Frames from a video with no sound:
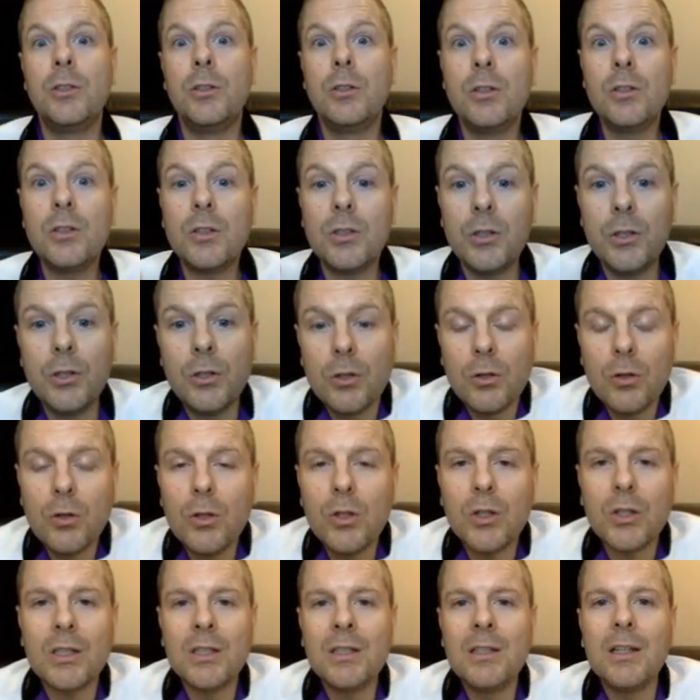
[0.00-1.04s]
You're, you're
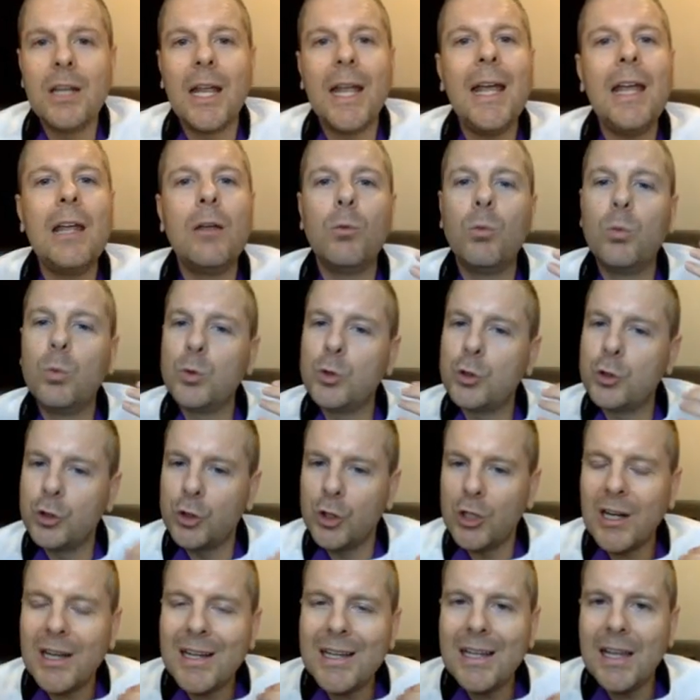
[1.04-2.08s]
looking, hey,
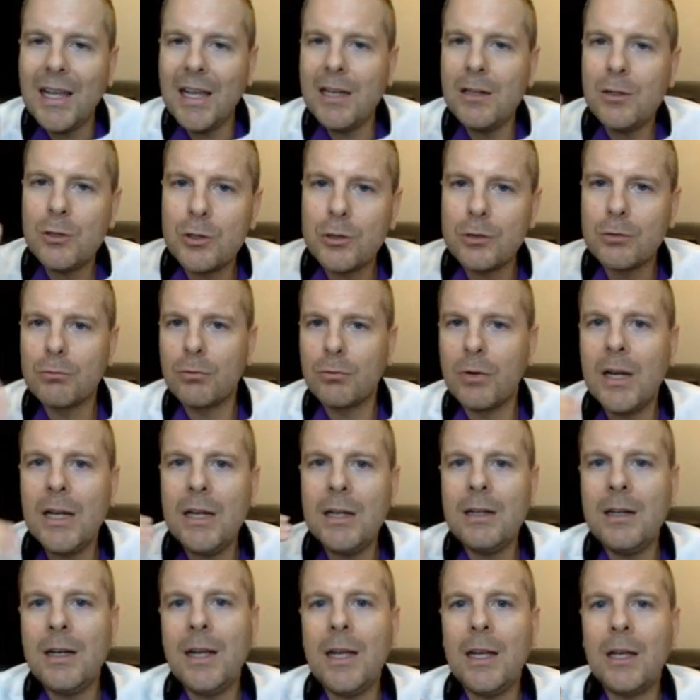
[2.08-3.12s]
should I enter
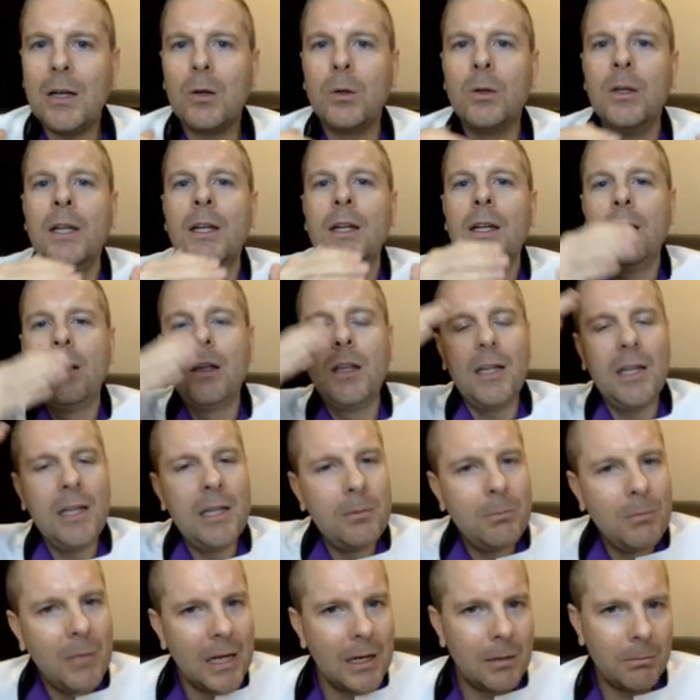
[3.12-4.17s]
right now
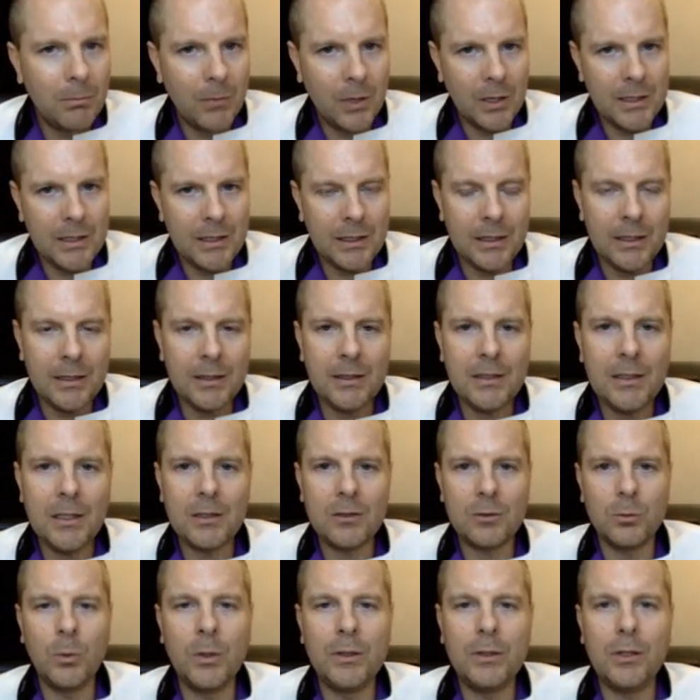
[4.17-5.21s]
and make money in the
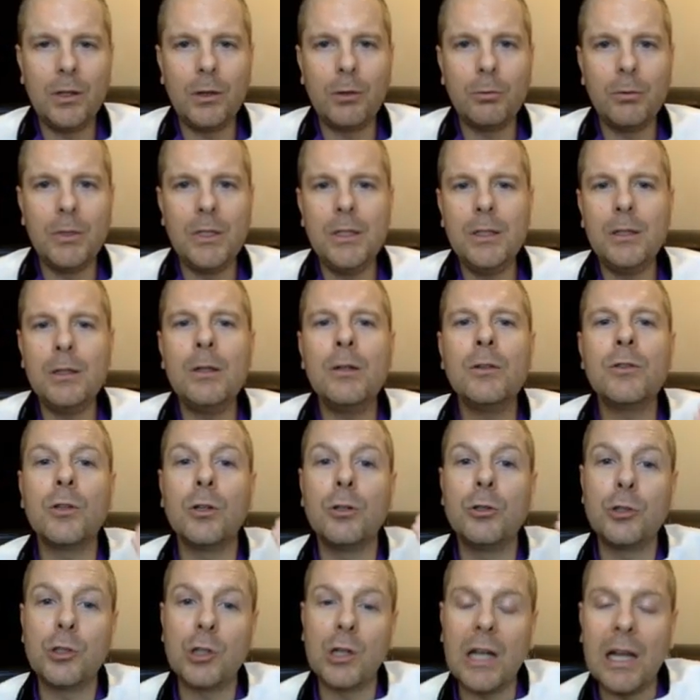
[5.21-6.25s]
next one to three years, or
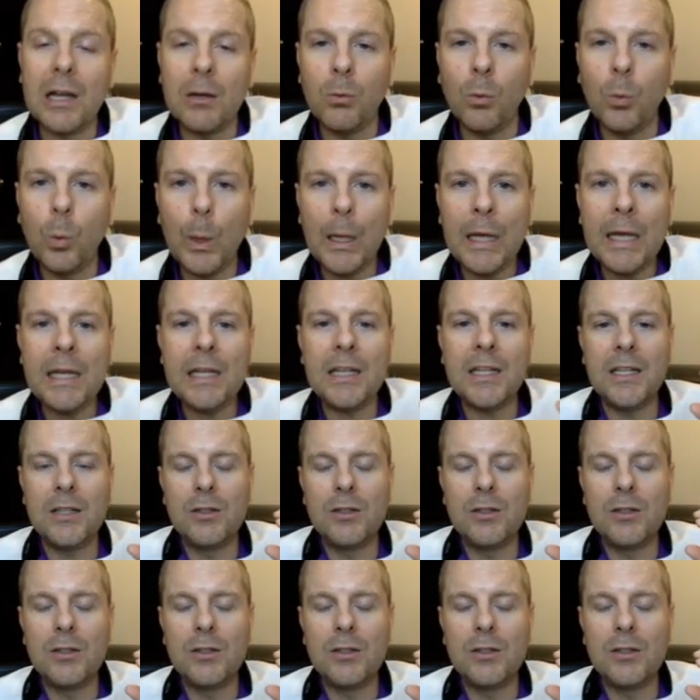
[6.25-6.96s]
should I wait?